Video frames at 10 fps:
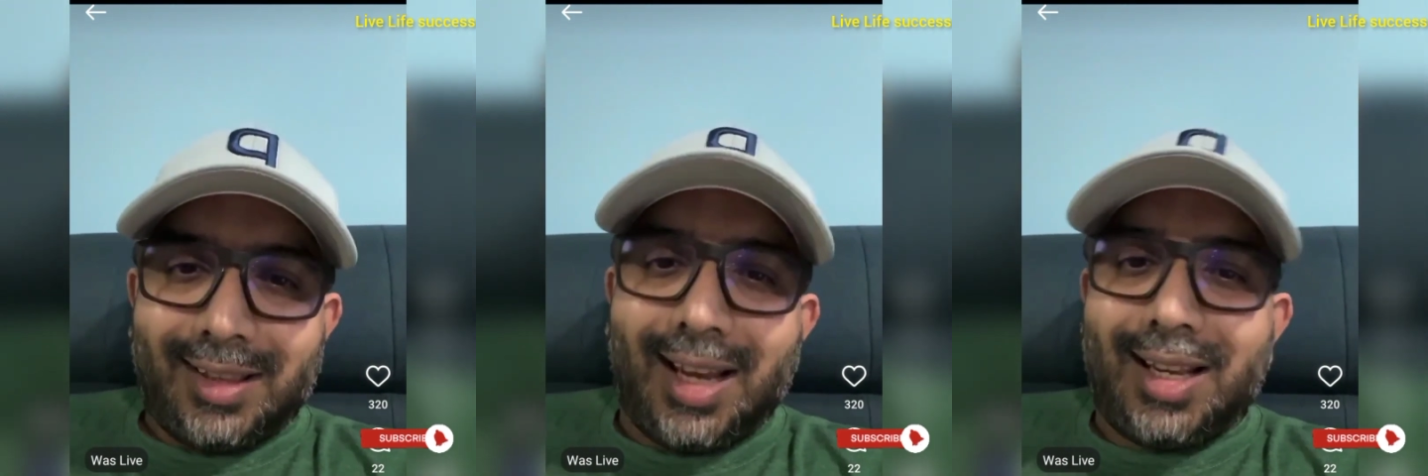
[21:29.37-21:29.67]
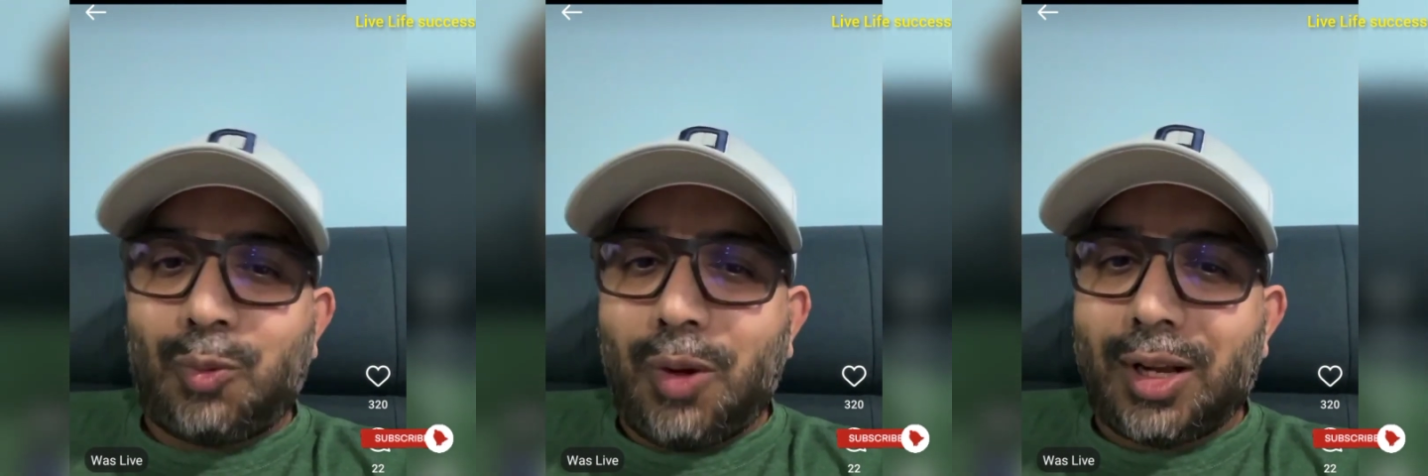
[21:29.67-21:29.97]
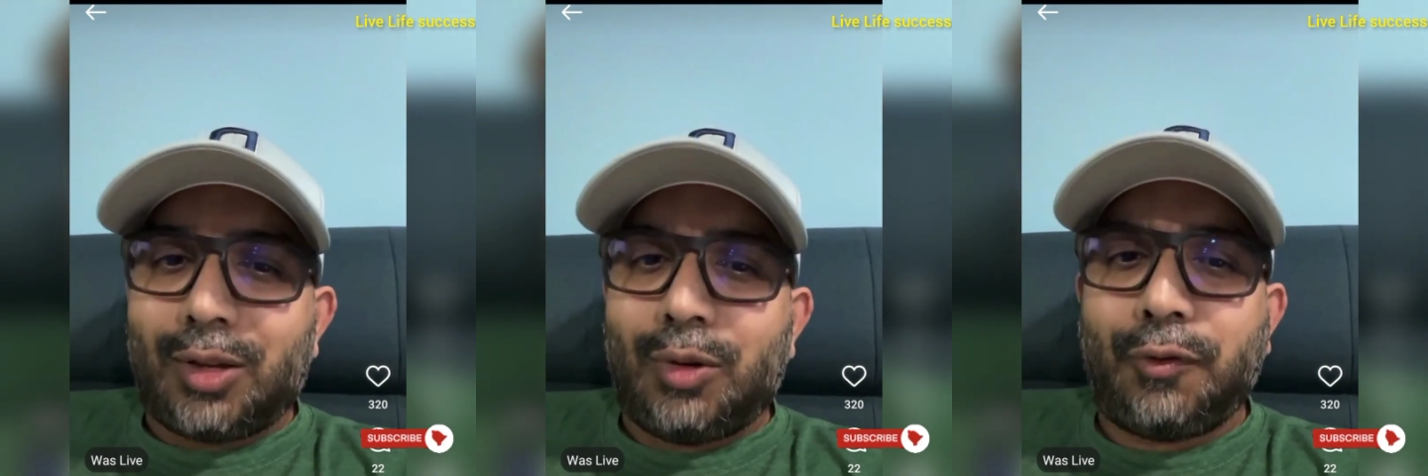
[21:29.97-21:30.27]
That is
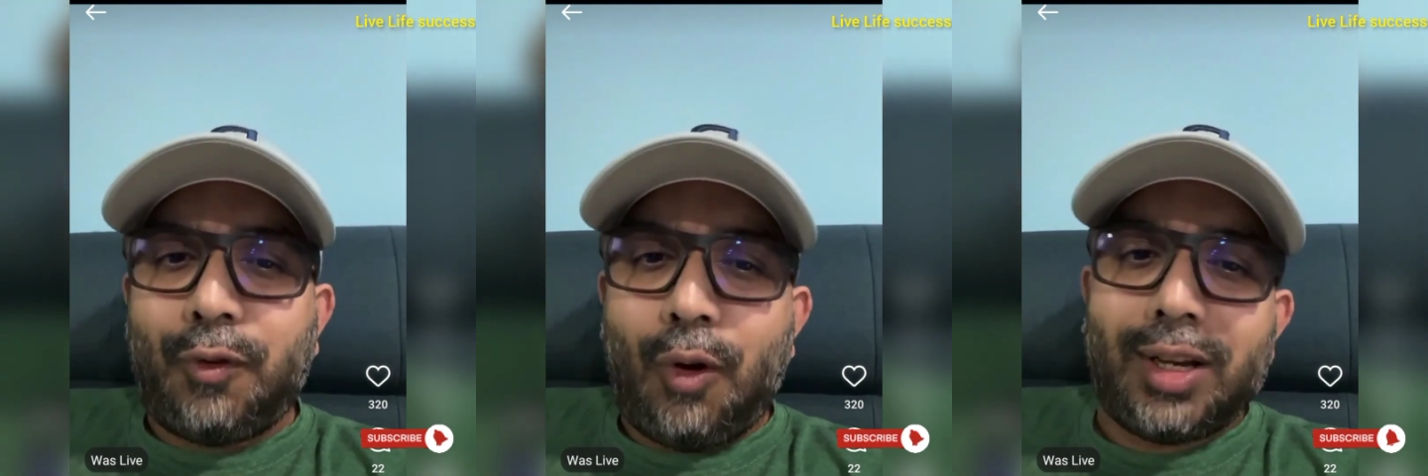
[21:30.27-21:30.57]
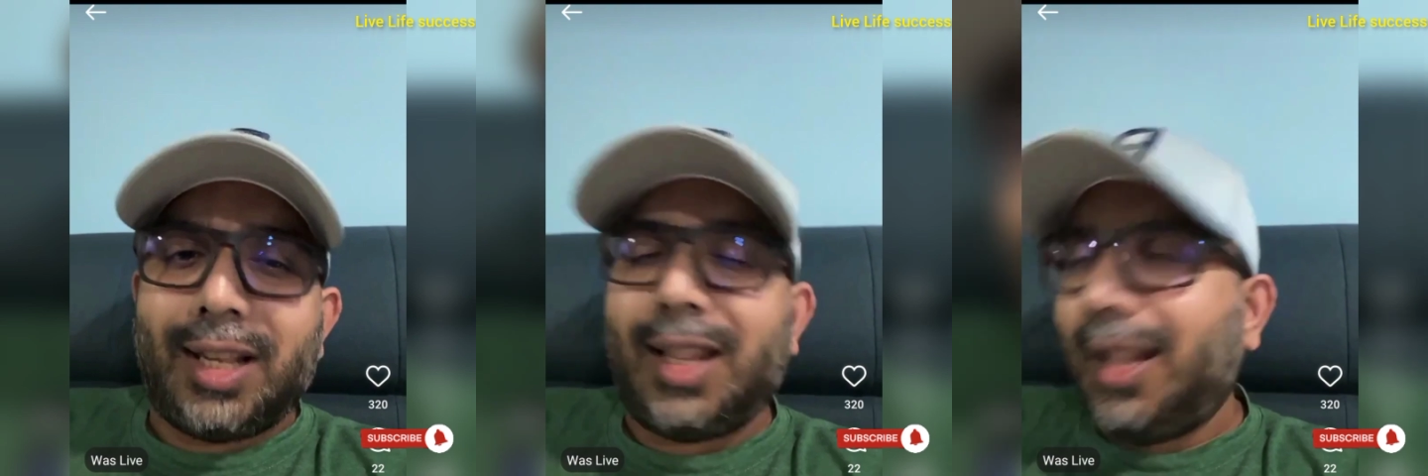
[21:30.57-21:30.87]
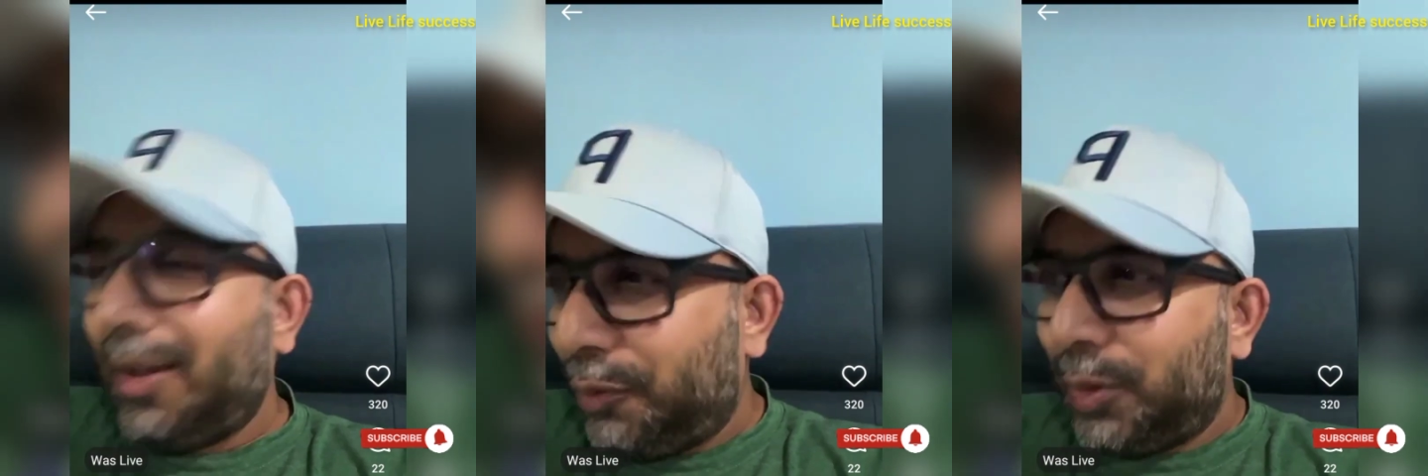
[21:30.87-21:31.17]
what you fall in
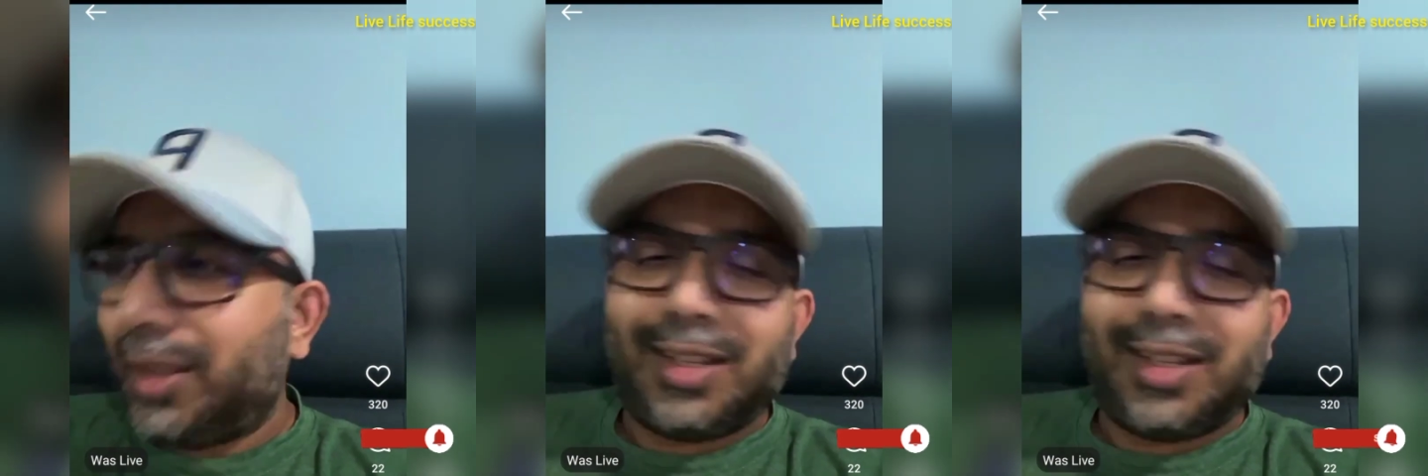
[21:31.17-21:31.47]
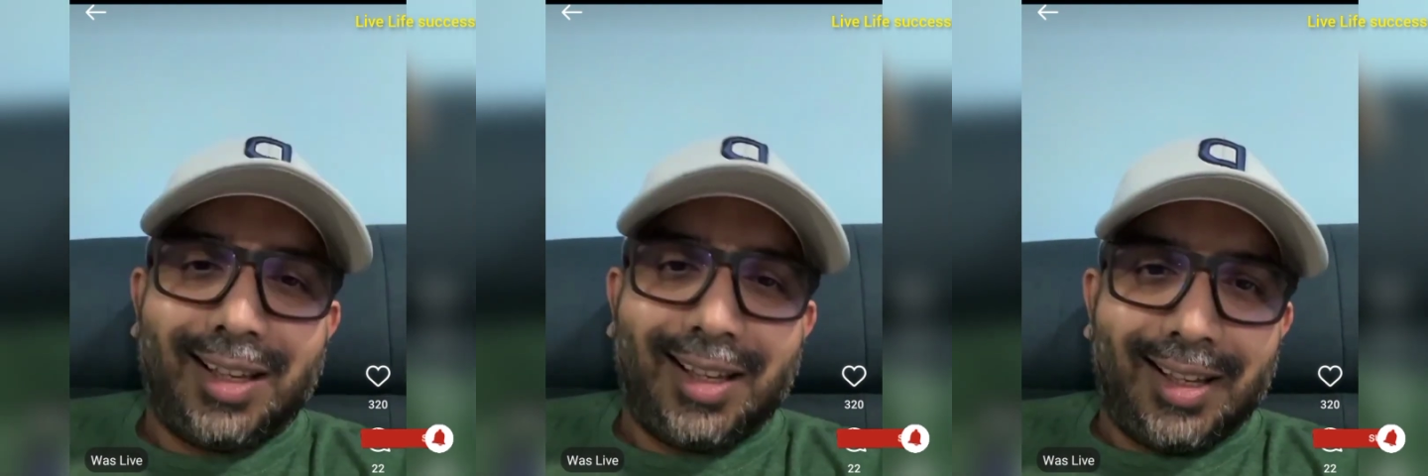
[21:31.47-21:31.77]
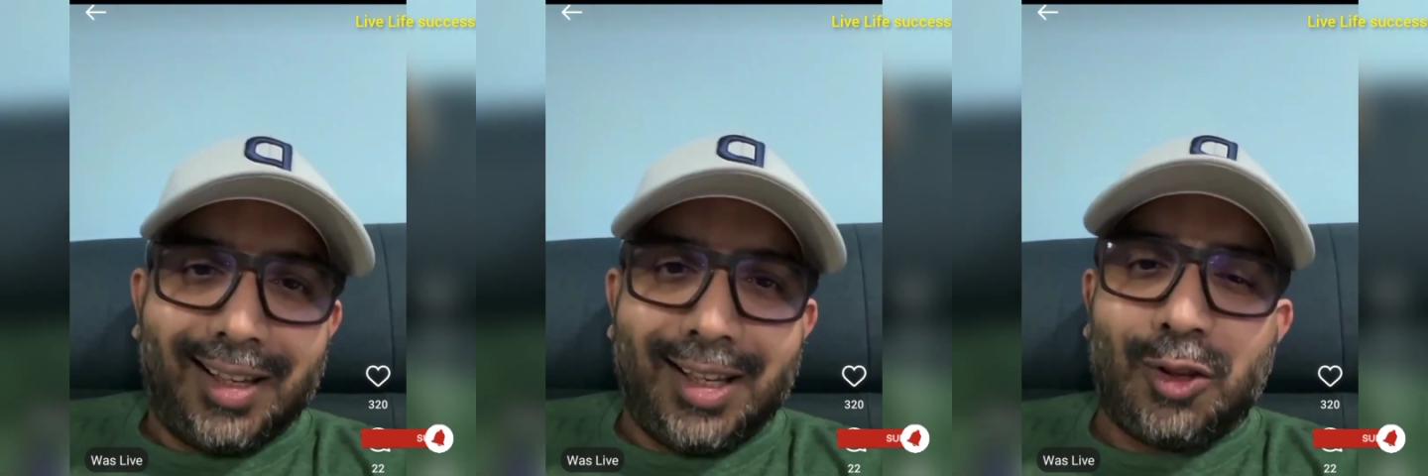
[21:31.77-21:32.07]
love with
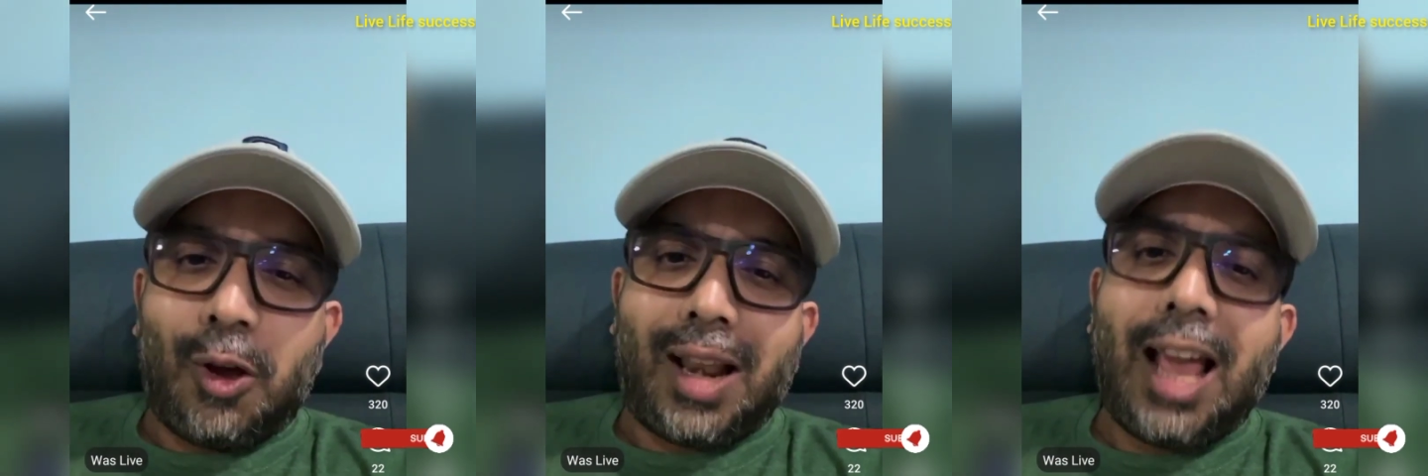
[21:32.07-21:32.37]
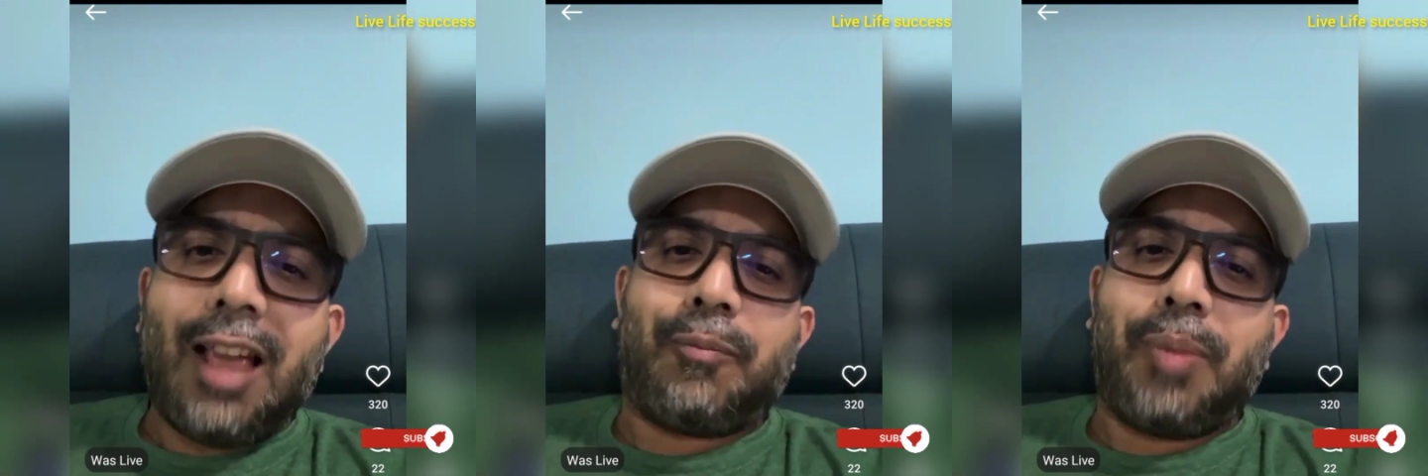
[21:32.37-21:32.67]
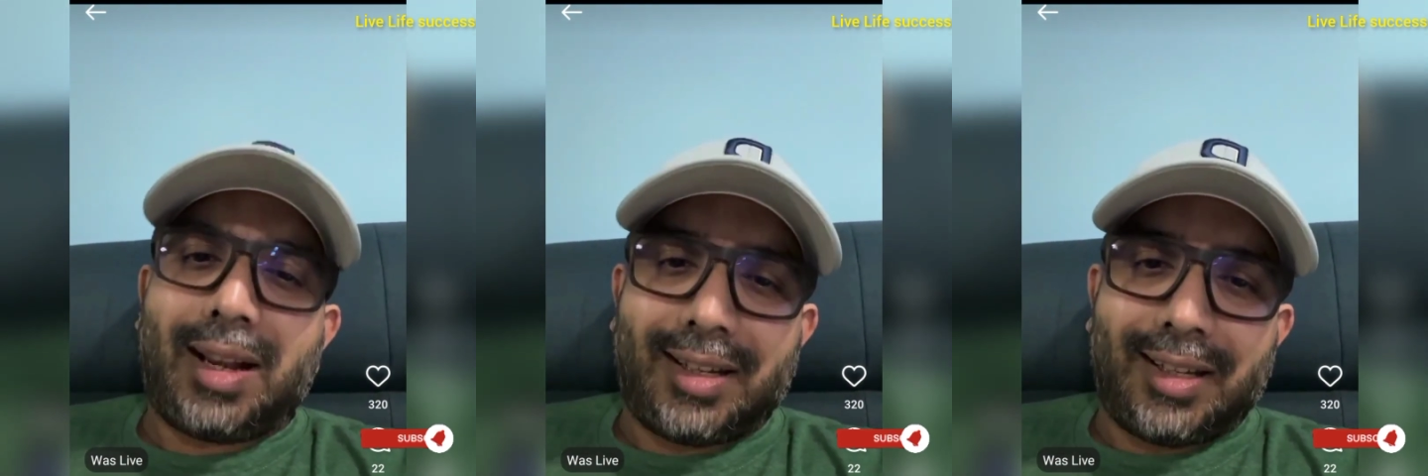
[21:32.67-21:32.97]
in your life
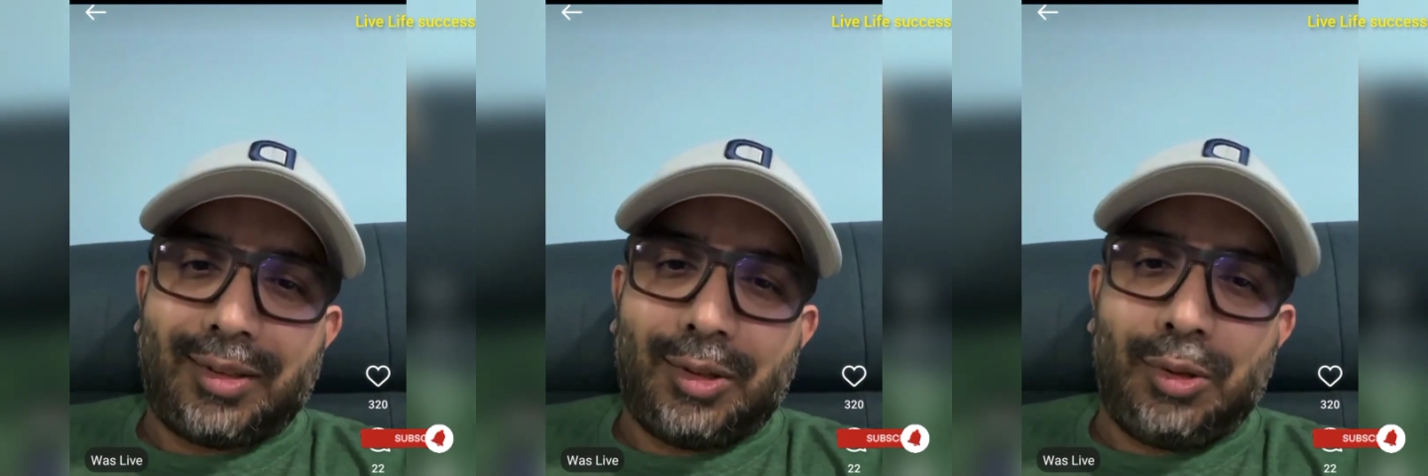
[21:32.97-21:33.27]
partner.